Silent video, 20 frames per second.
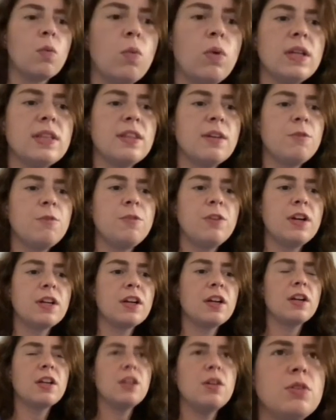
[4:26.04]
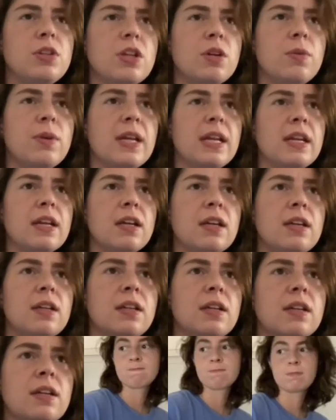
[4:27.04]
What the fuck are you doing?
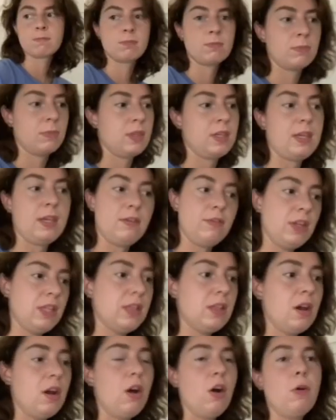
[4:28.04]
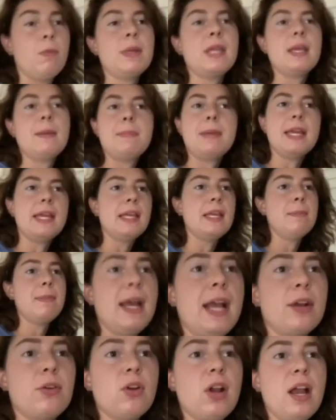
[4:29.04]
Giving the homie a
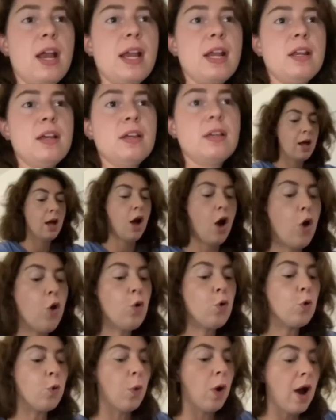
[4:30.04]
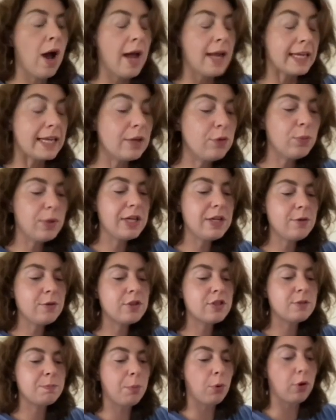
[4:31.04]
piggyback ride? Ooh, can we do
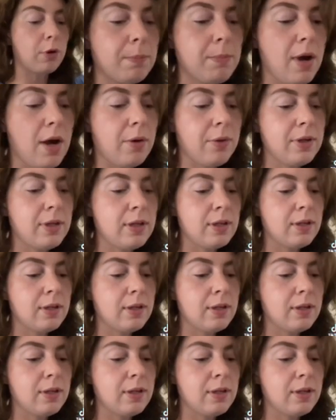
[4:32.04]
sport mode?